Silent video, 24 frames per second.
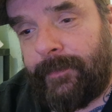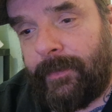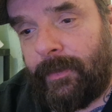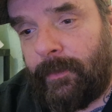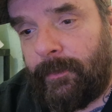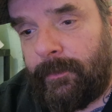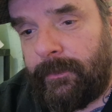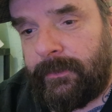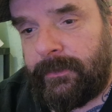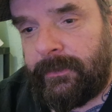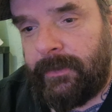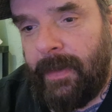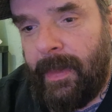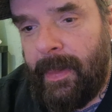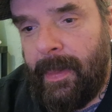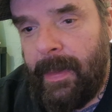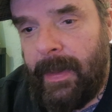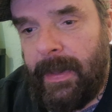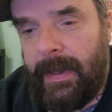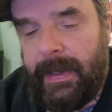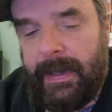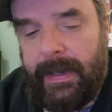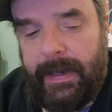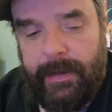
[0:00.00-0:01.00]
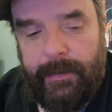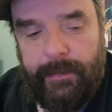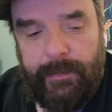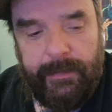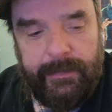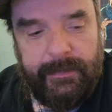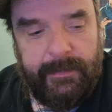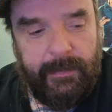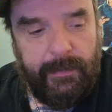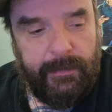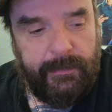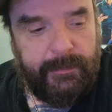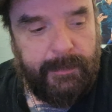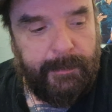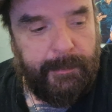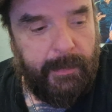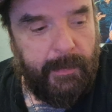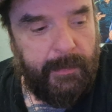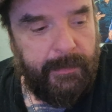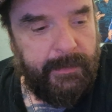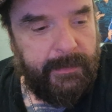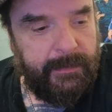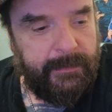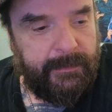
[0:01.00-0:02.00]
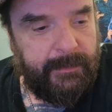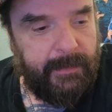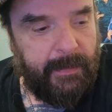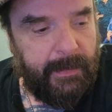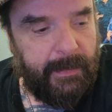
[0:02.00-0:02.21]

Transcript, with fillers: films. He was looked upon as